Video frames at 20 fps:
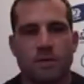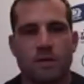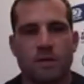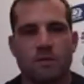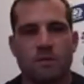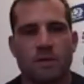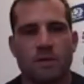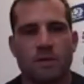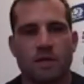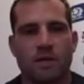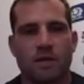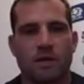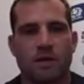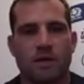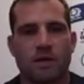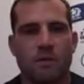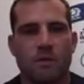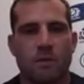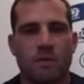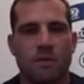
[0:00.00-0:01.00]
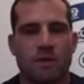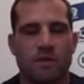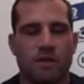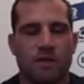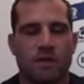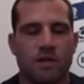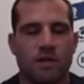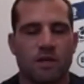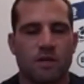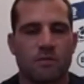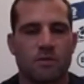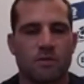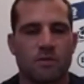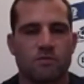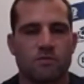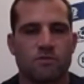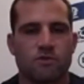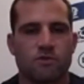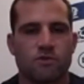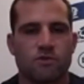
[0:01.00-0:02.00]
a big thing coming
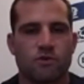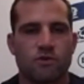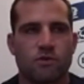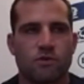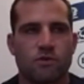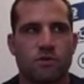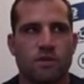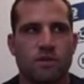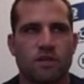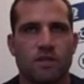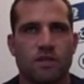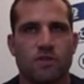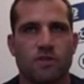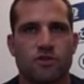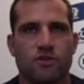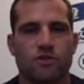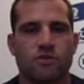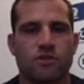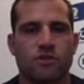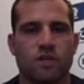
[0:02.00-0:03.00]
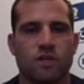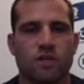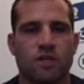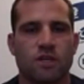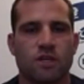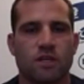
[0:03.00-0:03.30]
June. I think it's June, July.